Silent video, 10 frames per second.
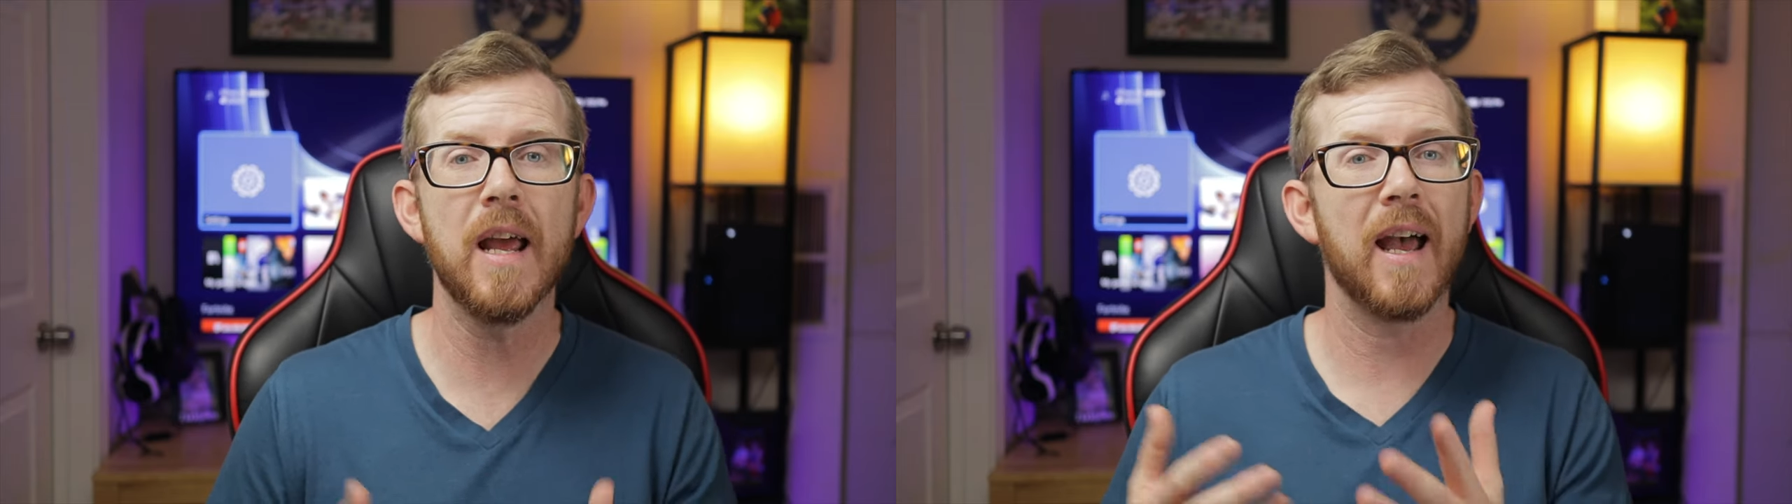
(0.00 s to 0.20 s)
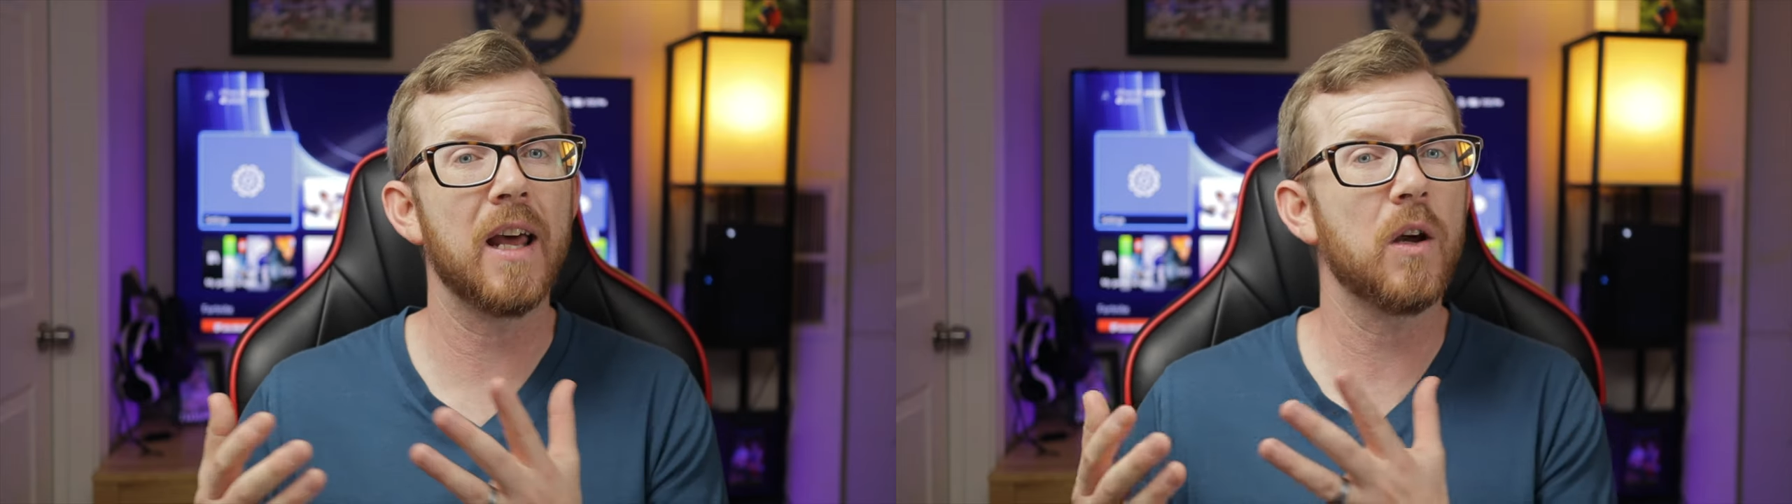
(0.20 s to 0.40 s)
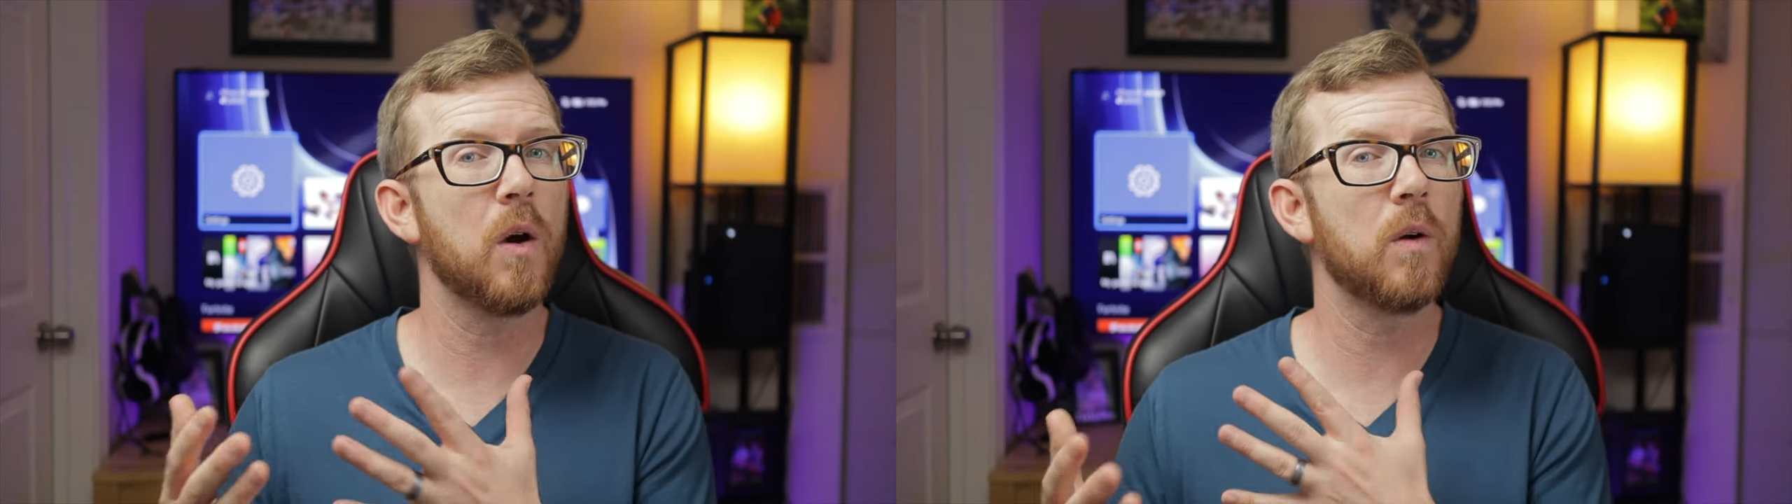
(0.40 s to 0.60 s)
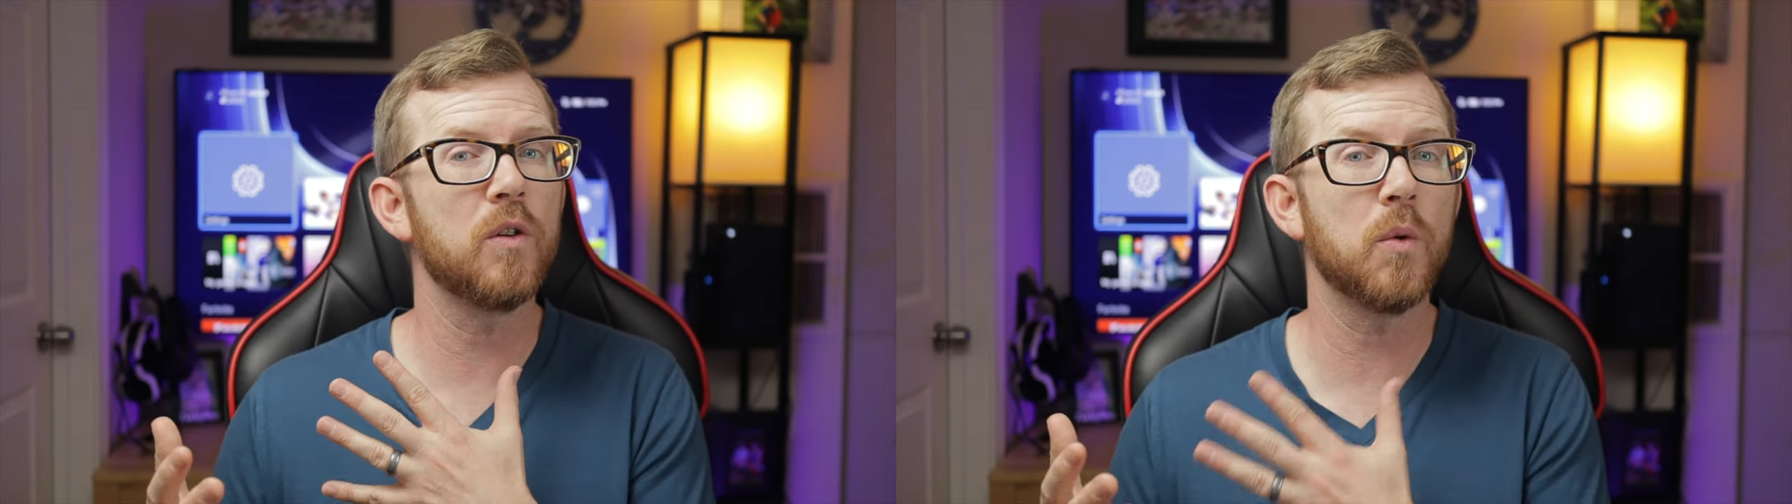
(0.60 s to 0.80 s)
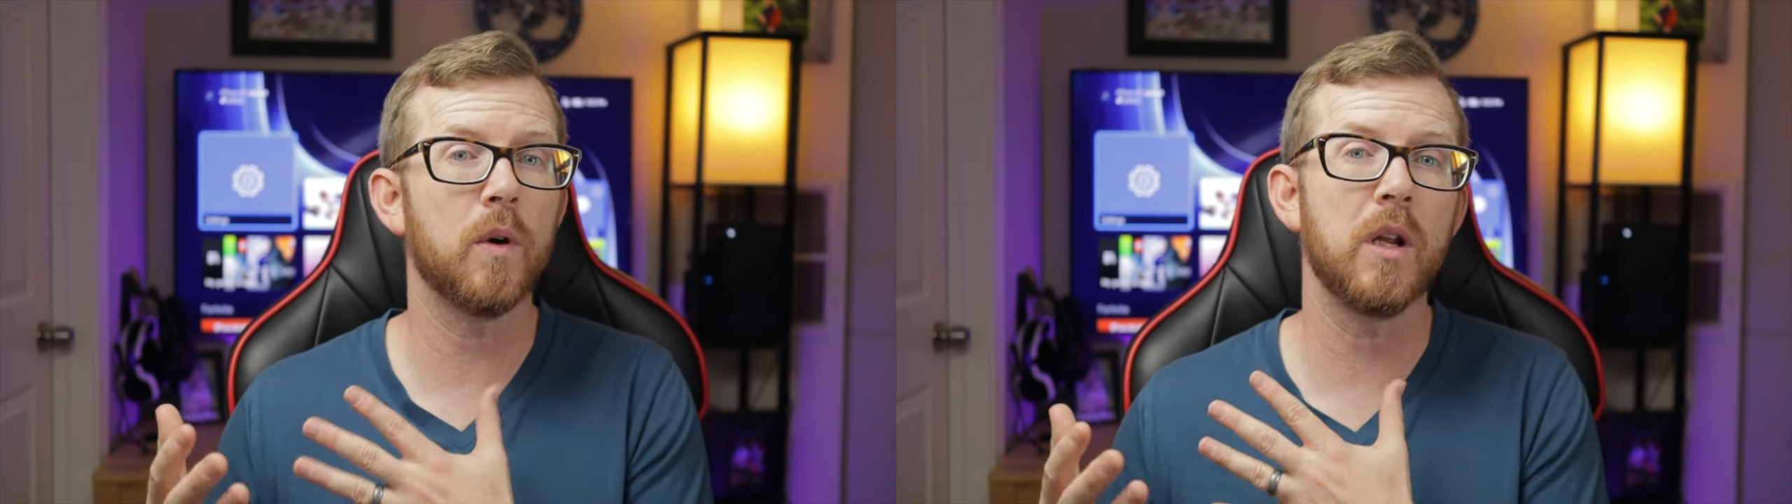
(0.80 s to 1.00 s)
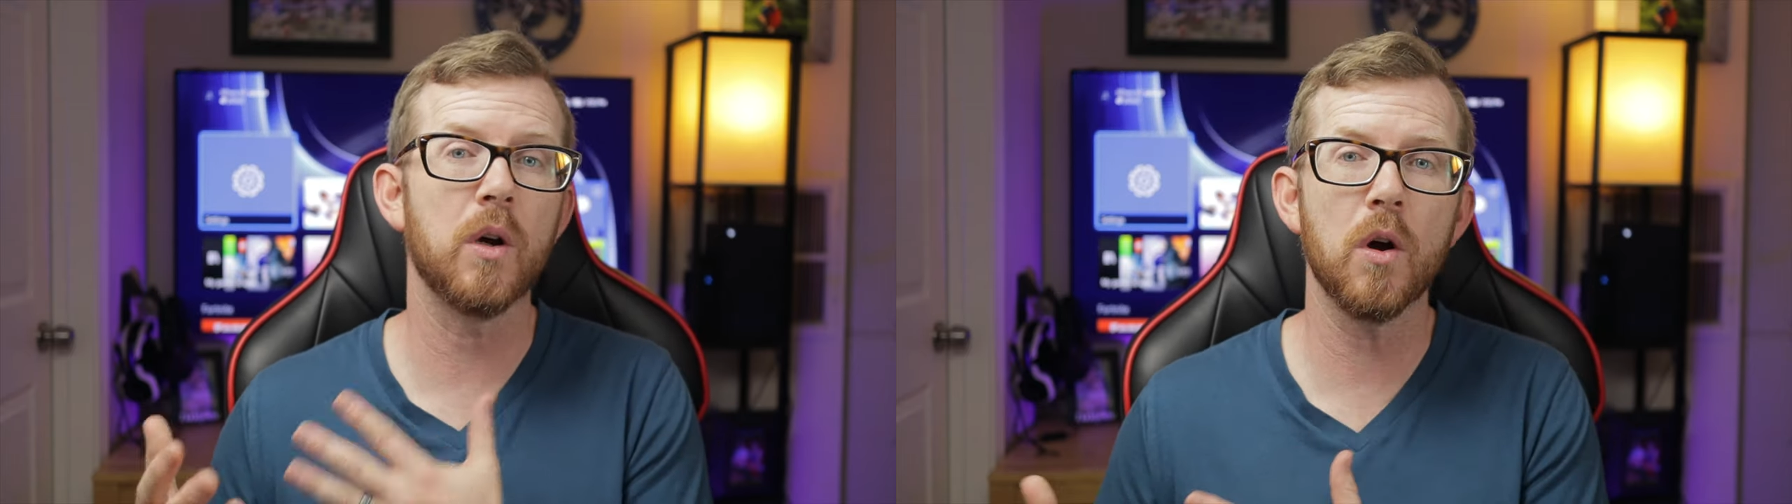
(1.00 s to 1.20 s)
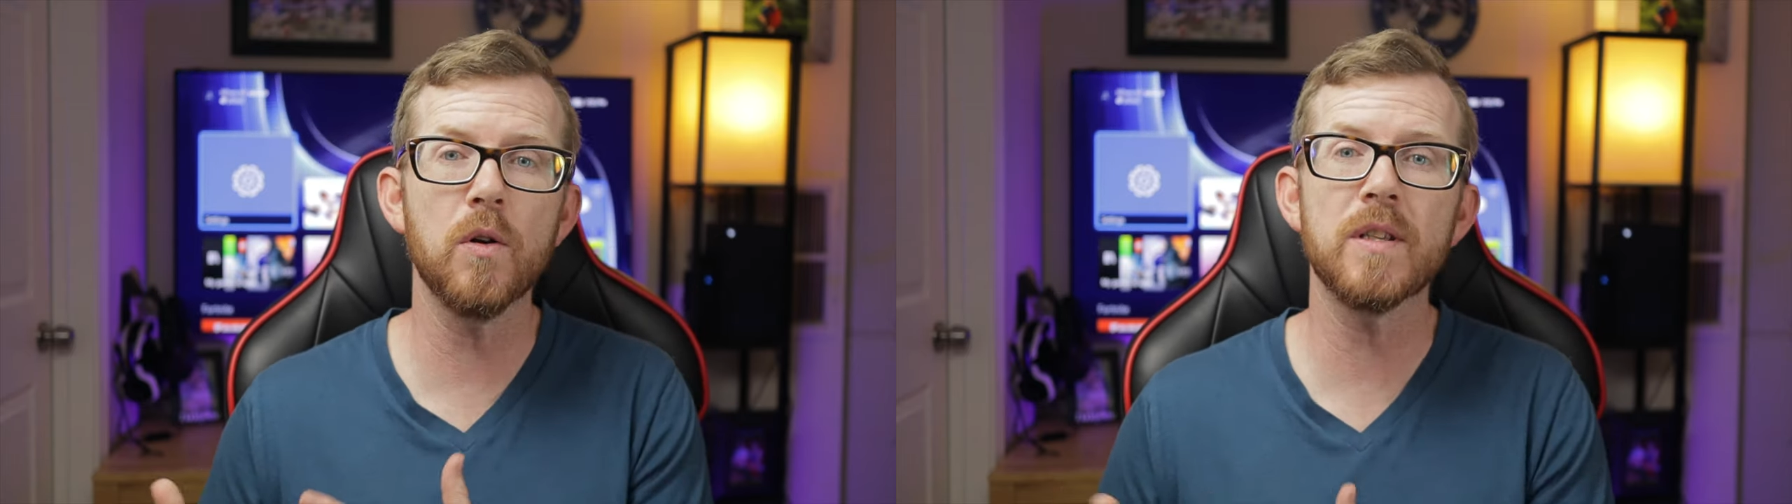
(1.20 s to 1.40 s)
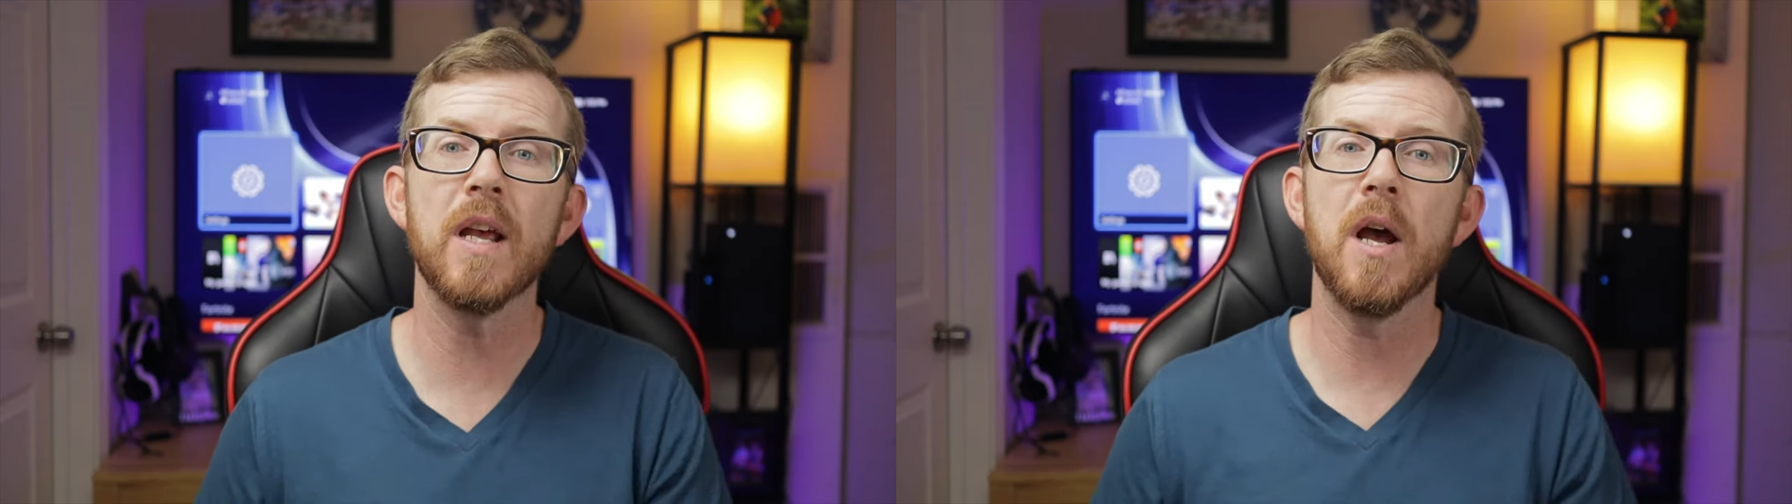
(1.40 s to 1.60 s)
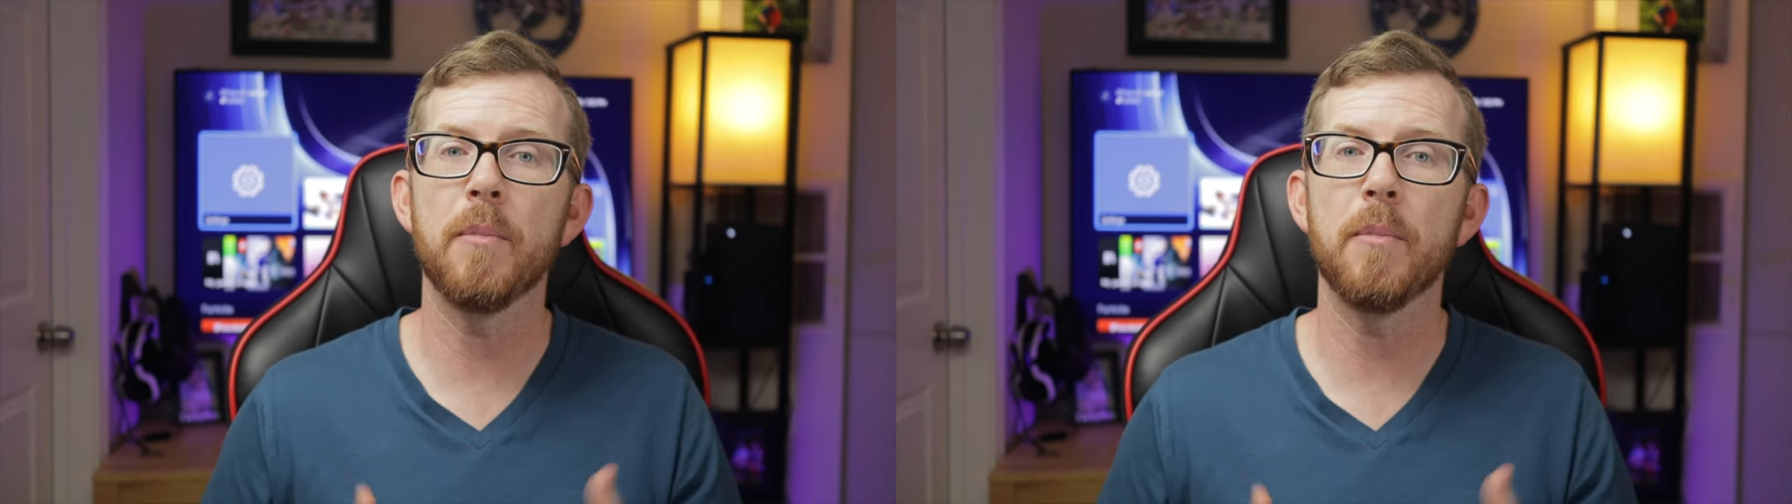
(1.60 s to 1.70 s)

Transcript: at one hundred twenty hertz,